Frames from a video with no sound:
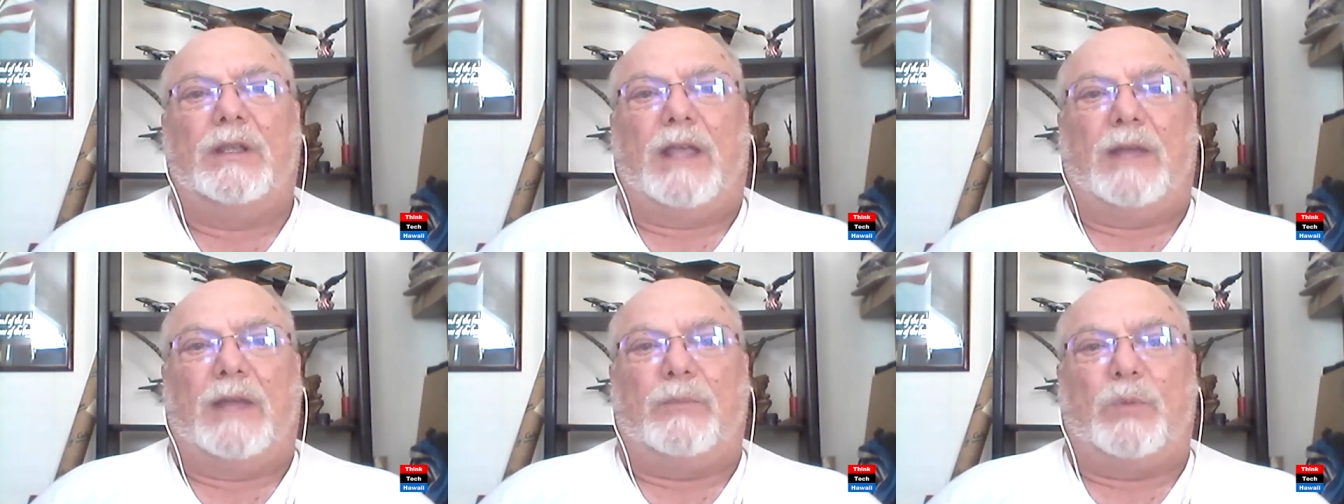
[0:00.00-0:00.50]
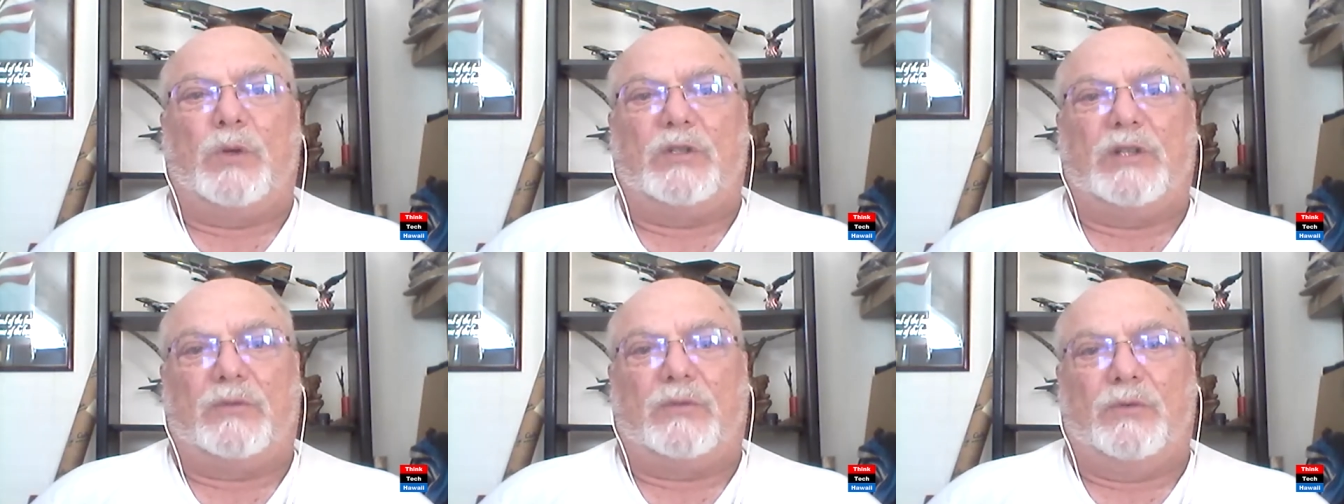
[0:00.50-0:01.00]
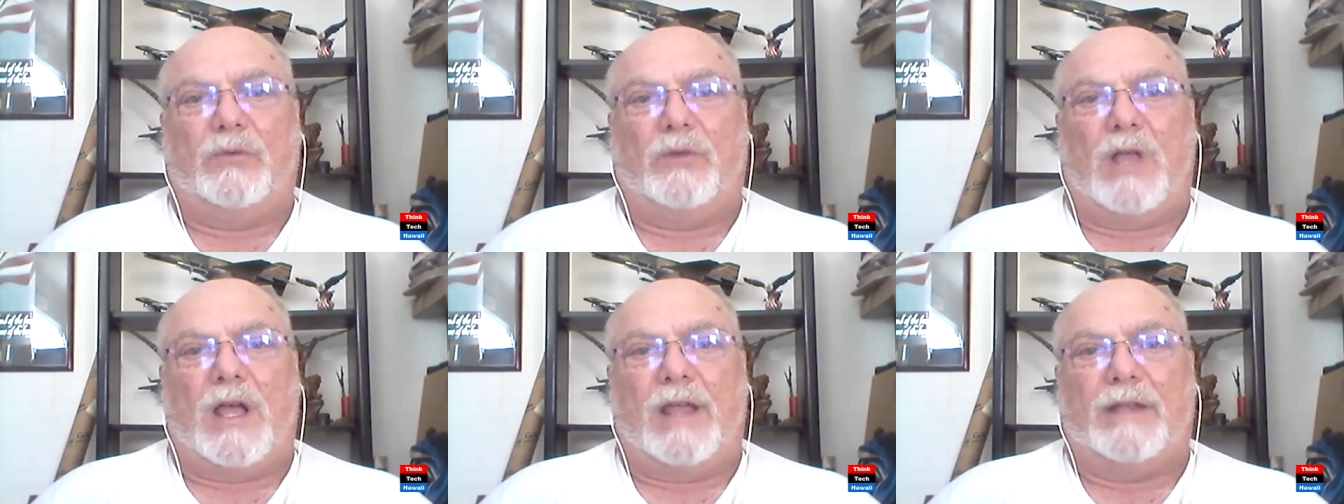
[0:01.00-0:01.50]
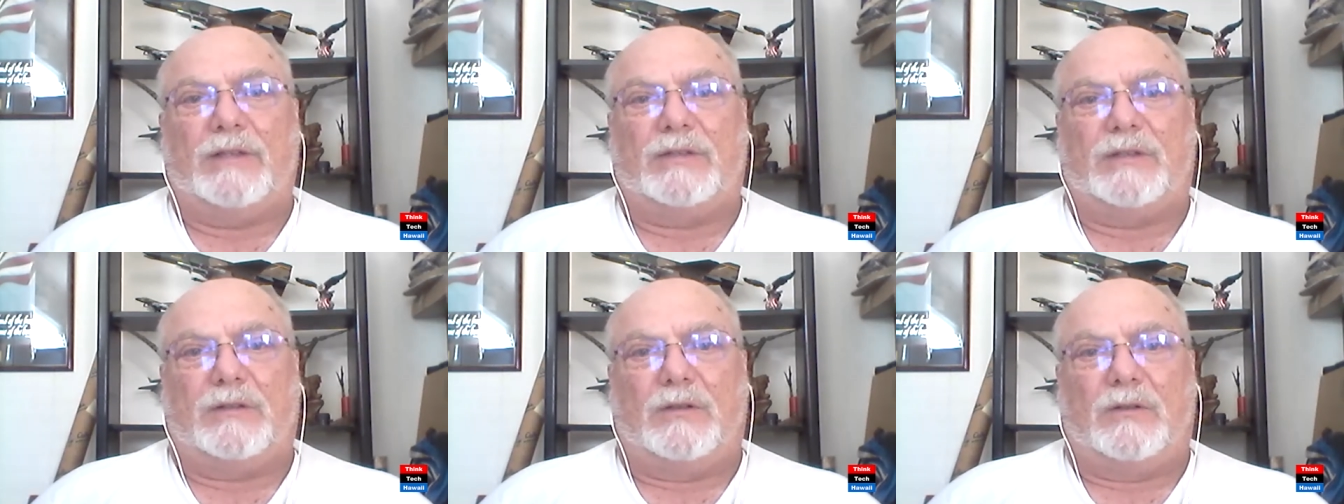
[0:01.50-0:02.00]
and push it through lines
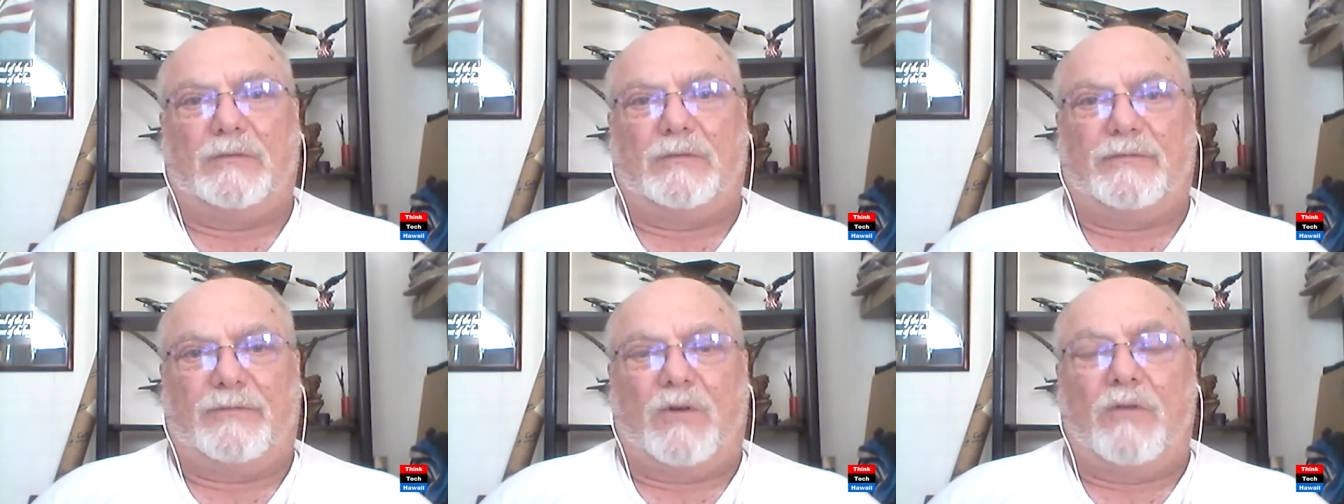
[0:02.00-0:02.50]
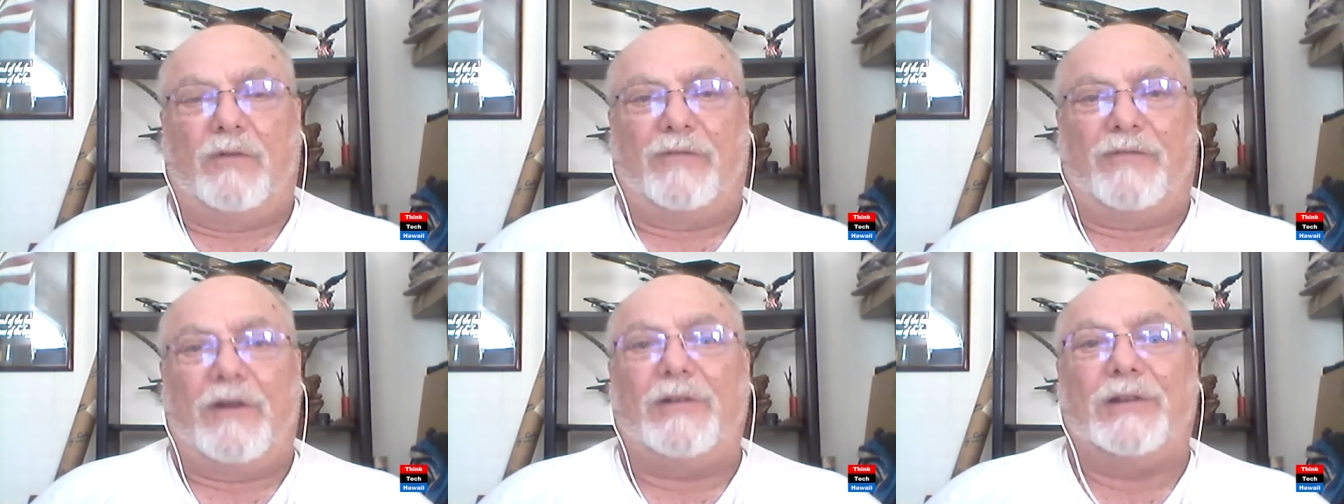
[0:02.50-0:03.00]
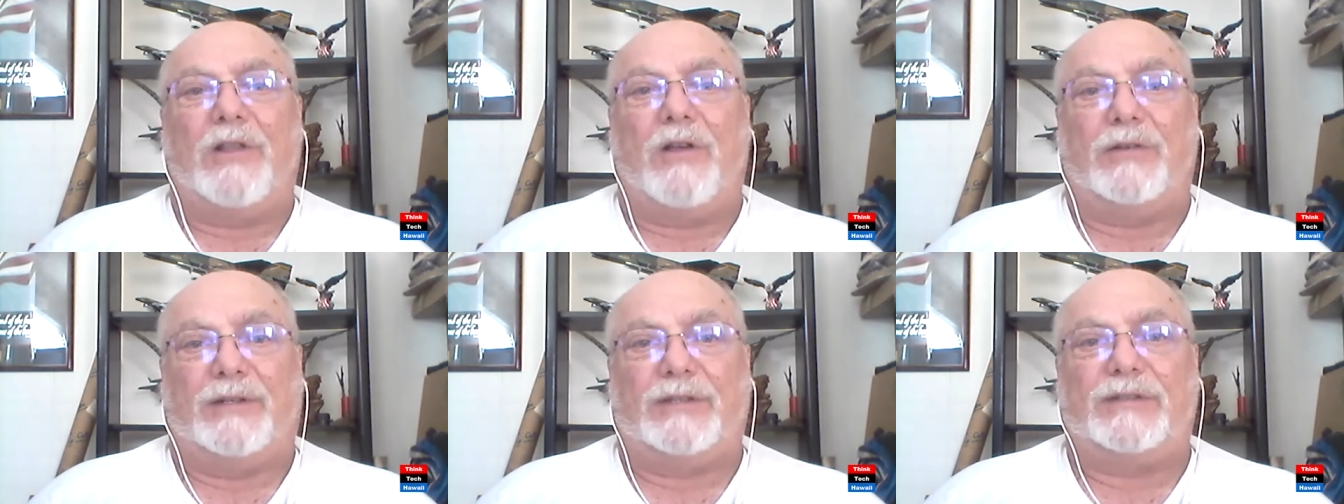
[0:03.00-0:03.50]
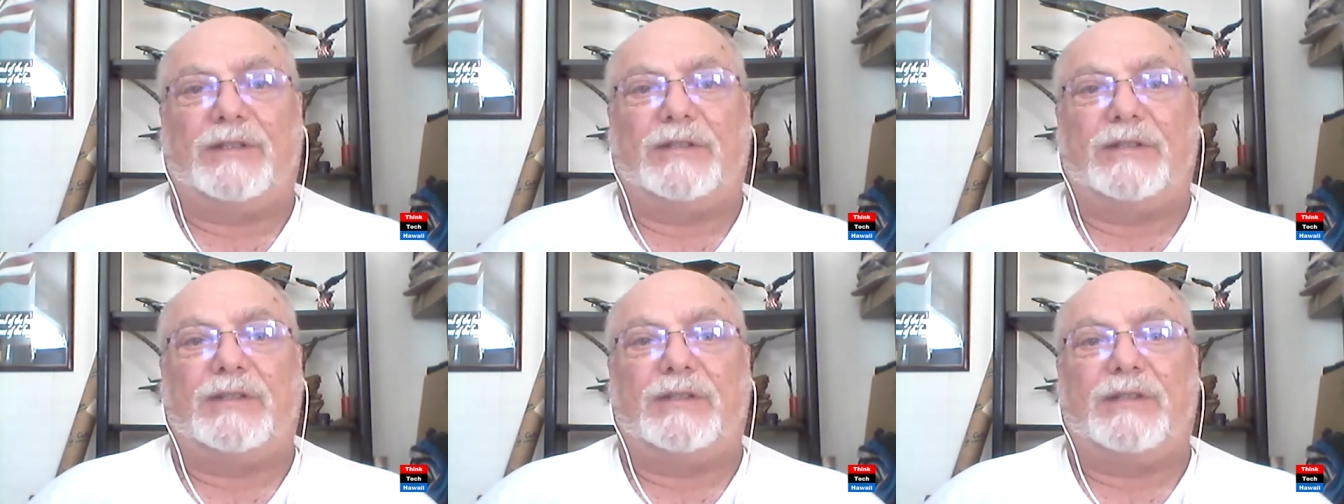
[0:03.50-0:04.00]
over fairly long
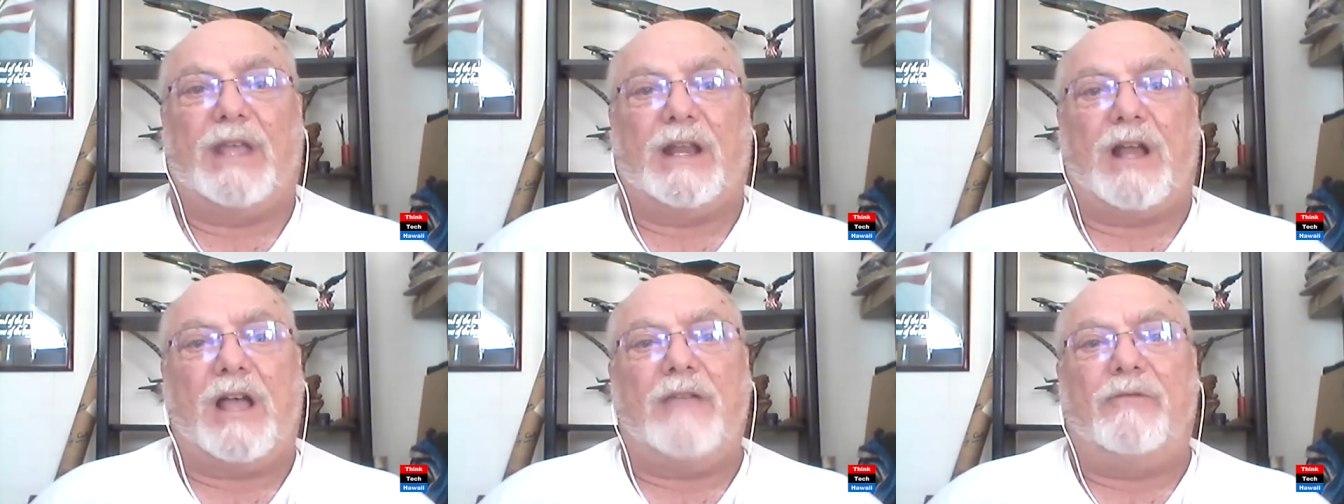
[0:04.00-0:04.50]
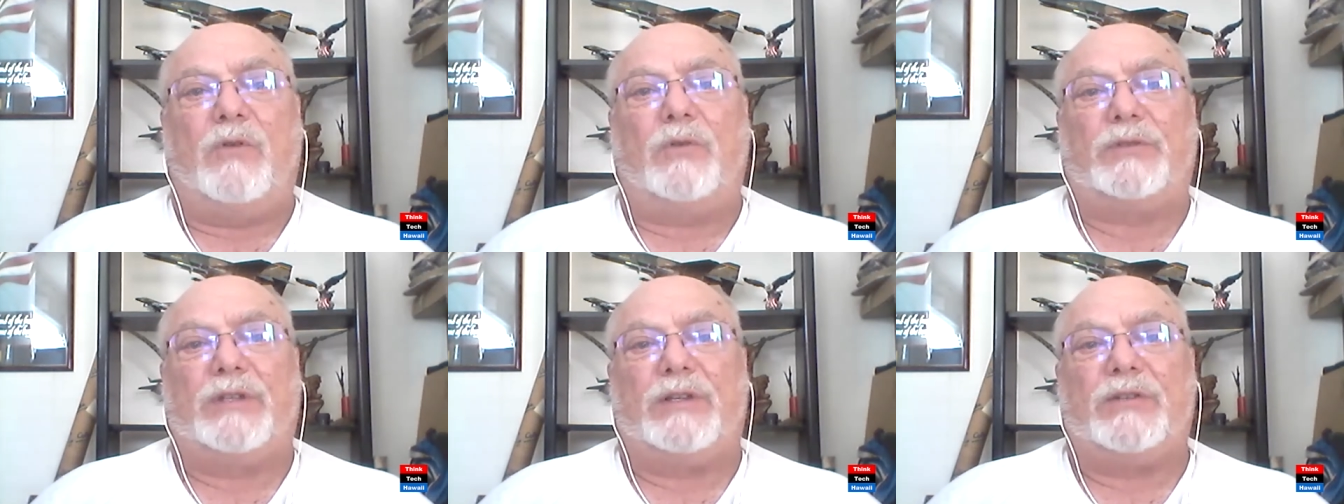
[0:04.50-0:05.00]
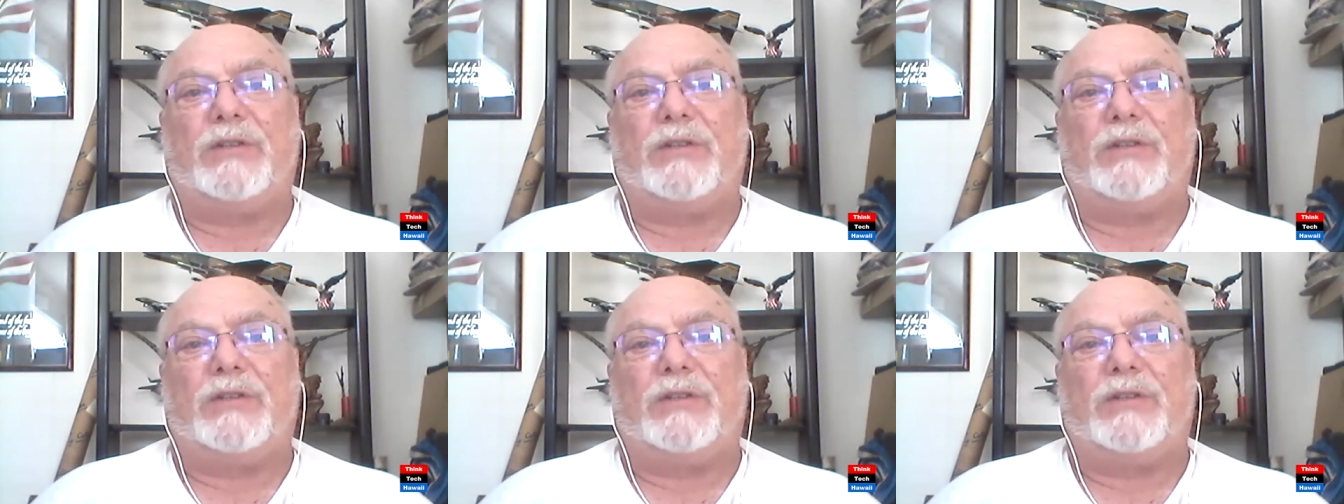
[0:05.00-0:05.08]
distances at high voltage,